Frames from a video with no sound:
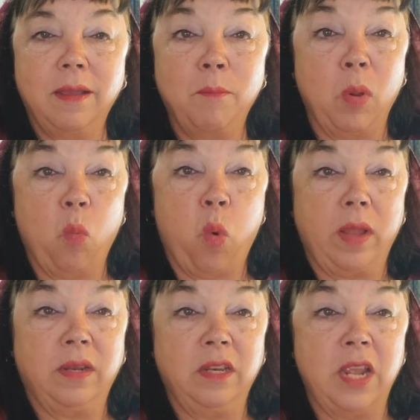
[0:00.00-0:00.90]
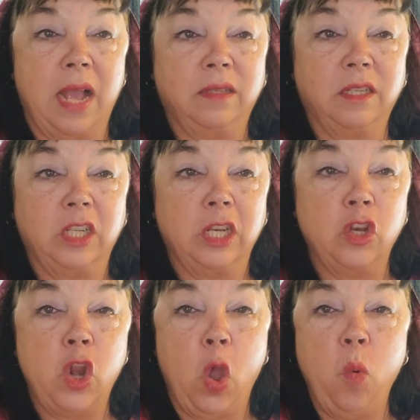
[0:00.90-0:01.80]
But what did Yazdegerd
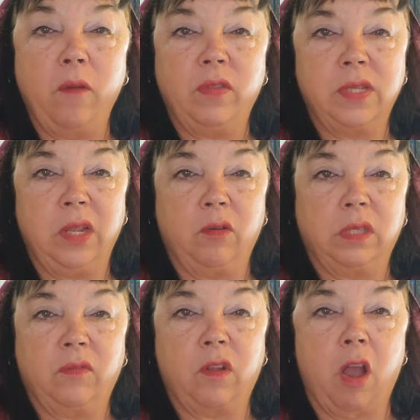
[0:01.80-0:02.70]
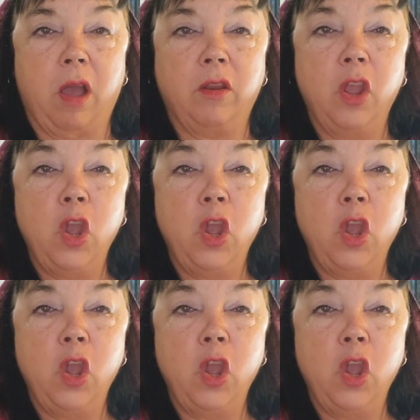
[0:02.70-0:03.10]
know of the secrets of God,